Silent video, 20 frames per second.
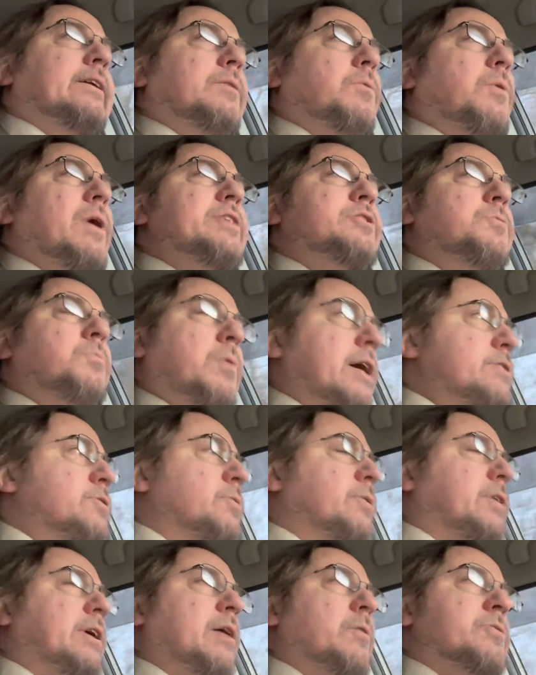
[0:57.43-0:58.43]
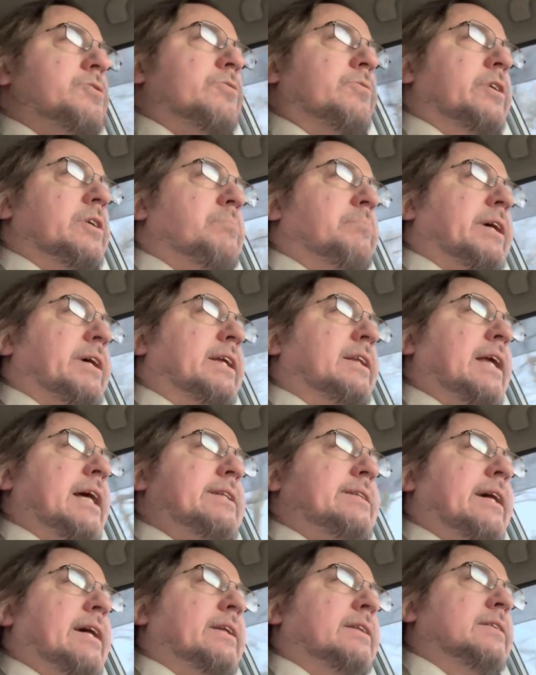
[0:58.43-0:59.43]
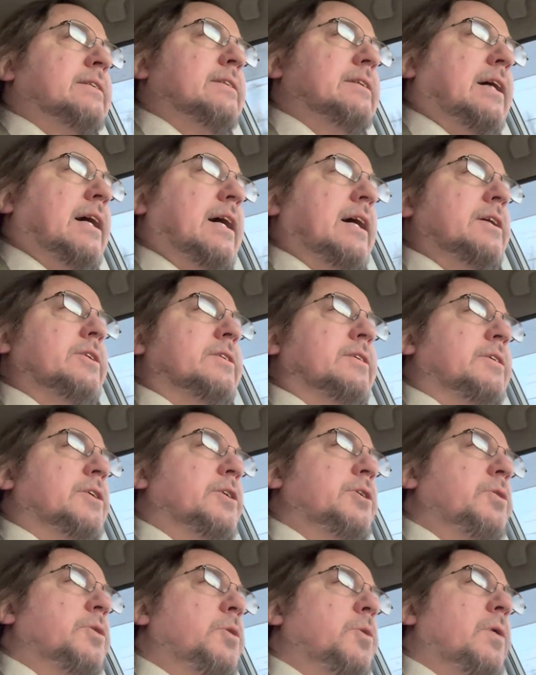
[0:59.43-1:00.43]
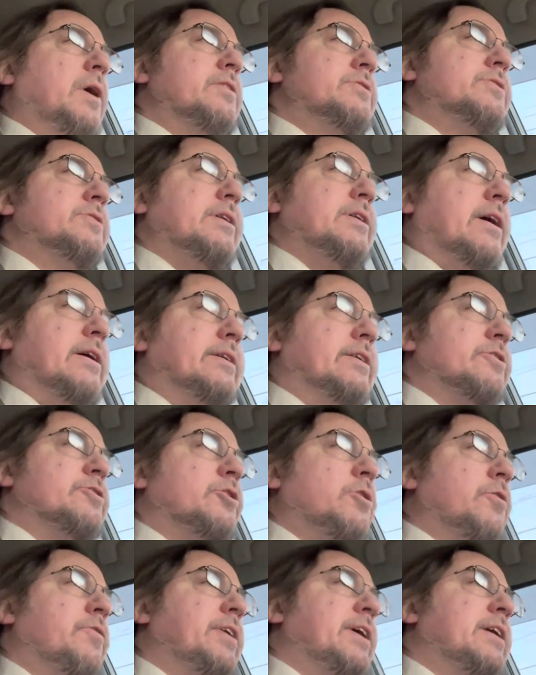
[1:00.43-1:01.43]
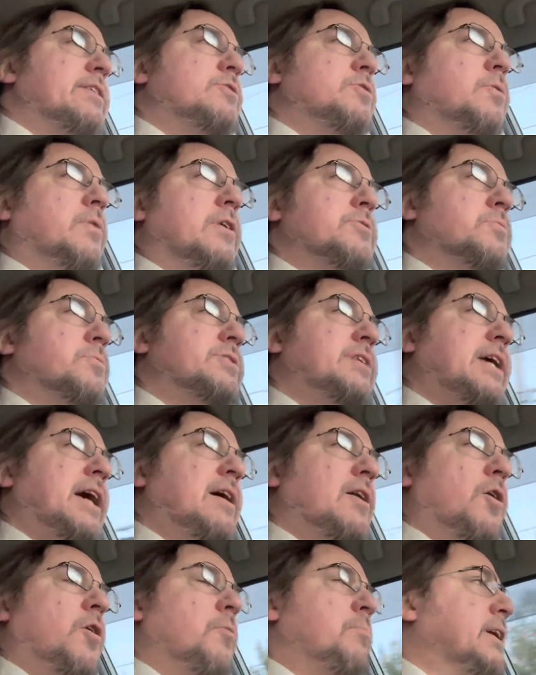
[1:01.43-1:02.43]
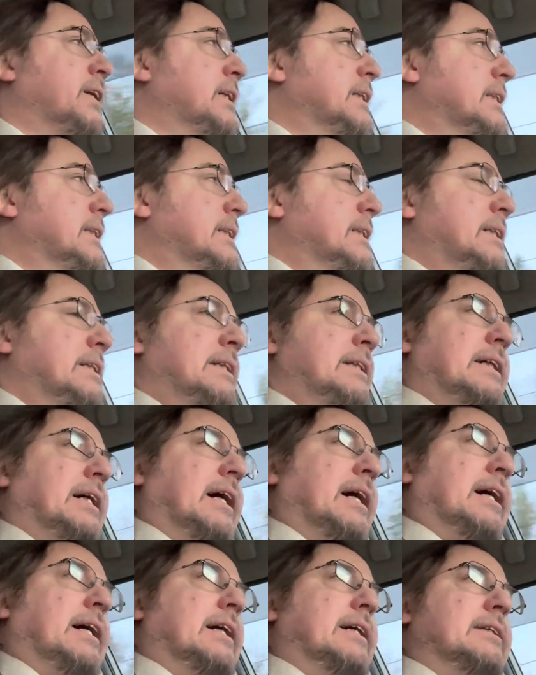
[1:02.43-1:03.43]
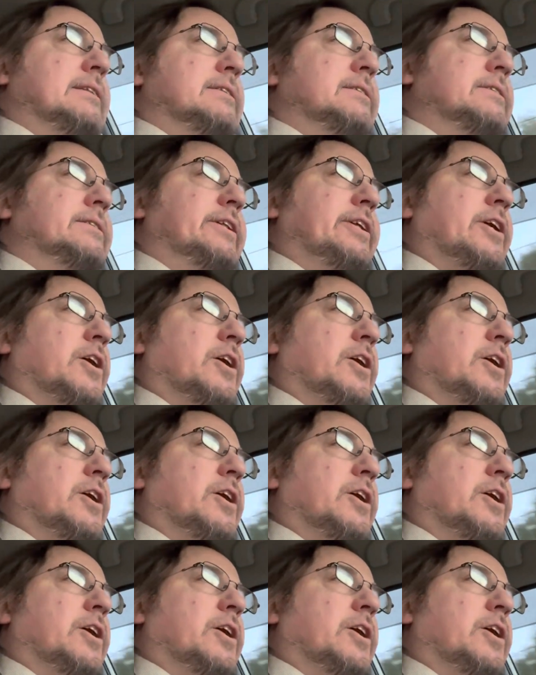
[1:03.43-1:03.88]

Y2K was a really big letdown. Uh, who, else out here, show of hands, who else was hoping, uh, you